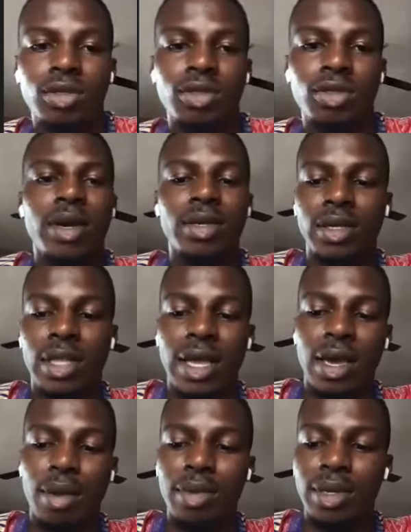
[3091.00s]
to talk about it.
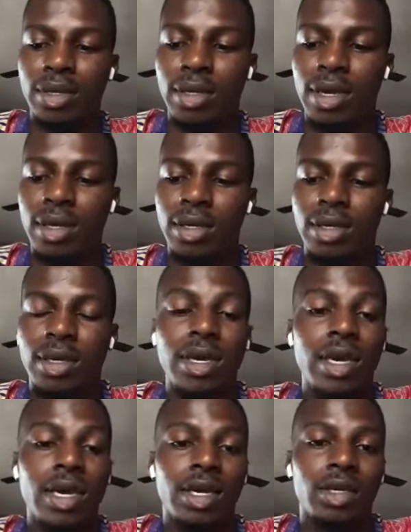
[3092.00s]
Like, I mean,
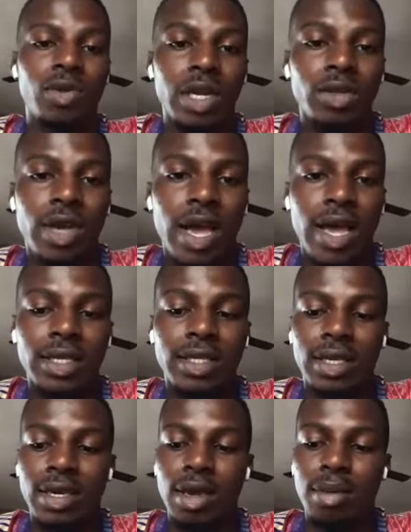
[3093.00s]
just wanted to
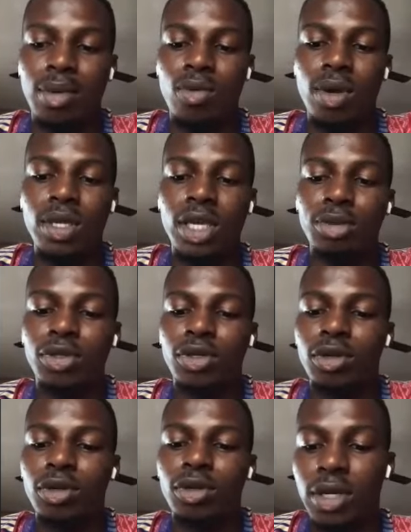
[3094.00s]
ask. I mean, what
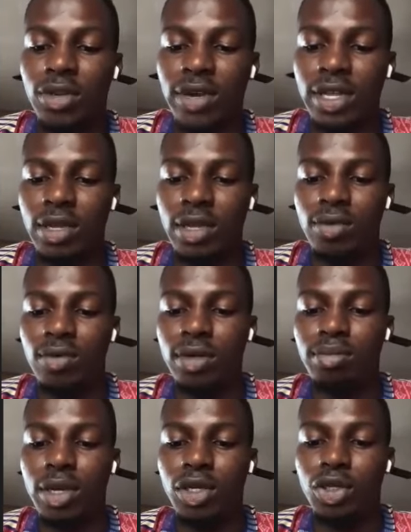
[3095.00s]
keeps you motivated?
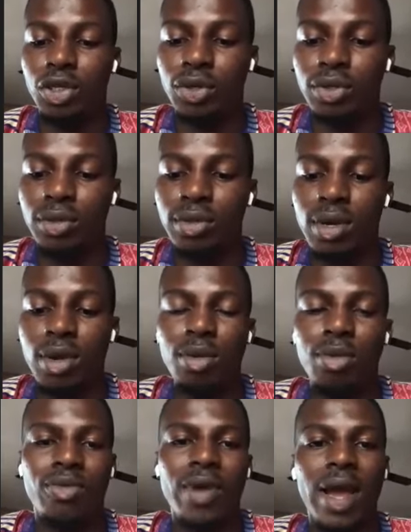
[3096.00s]
What makes you
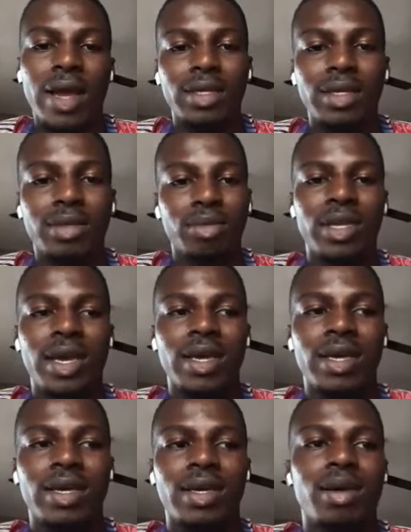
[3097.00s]
practice more?
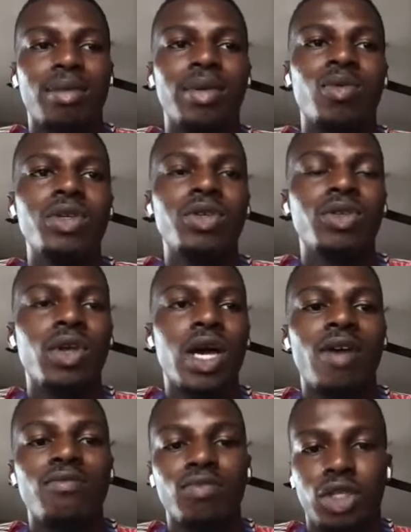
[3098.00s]
Like, I mean, when you
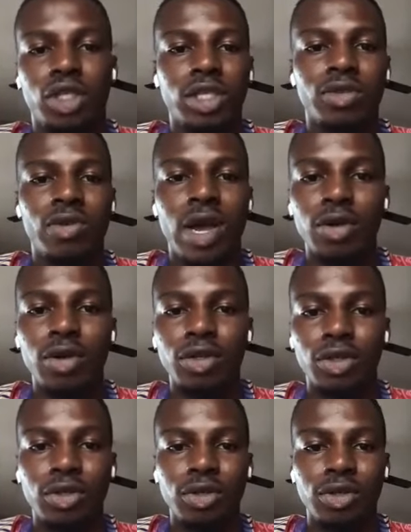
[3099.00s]
don't have musicians
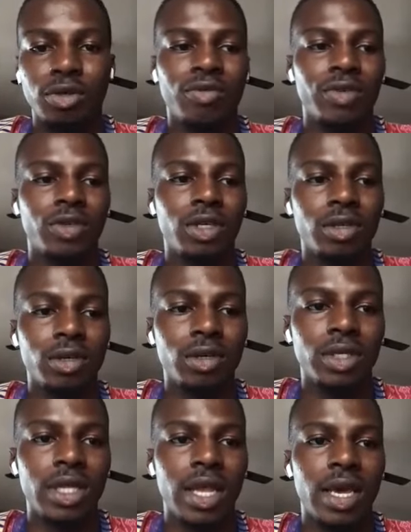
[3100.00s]
around you,
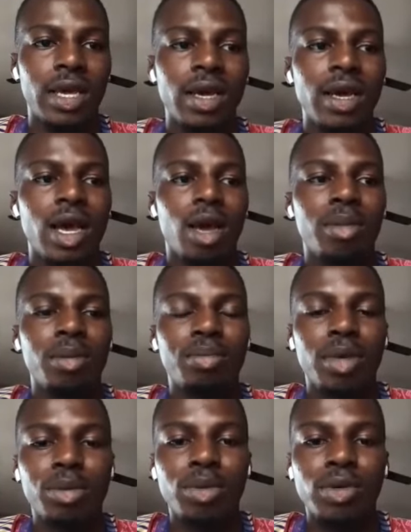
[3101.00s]
professionals, like, I
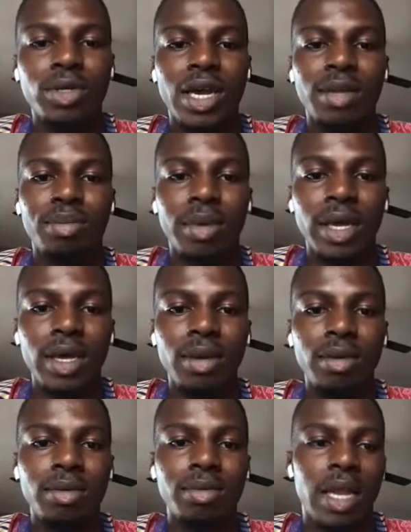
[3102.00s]
mean, people that
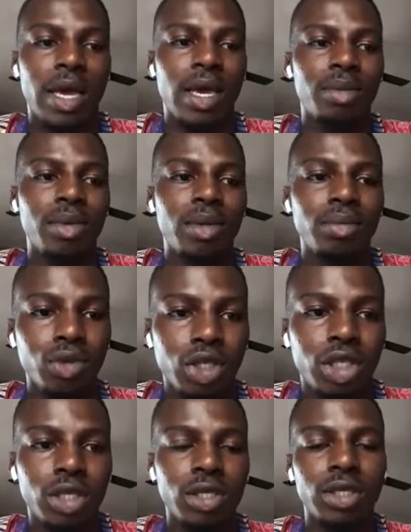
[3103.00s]
play, like, I mean,
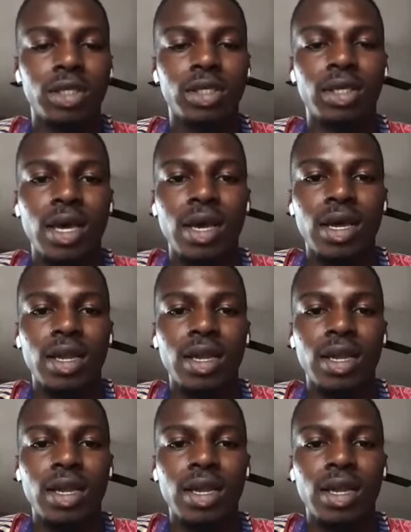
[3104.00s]
musicians,